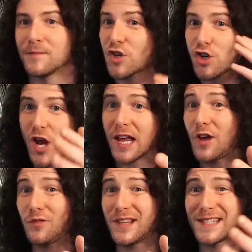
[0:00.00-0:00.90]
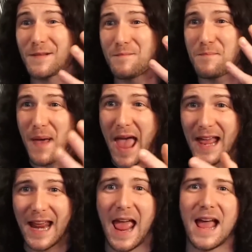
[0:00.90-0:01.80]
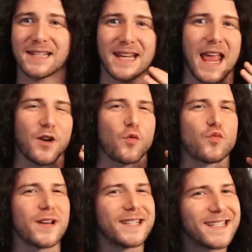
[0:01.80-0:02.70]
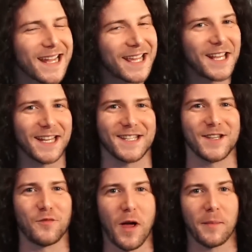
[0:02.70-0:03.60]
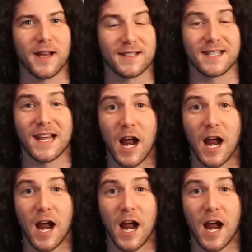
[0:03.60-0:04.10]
Check out this badass and ridiculously reminiscent,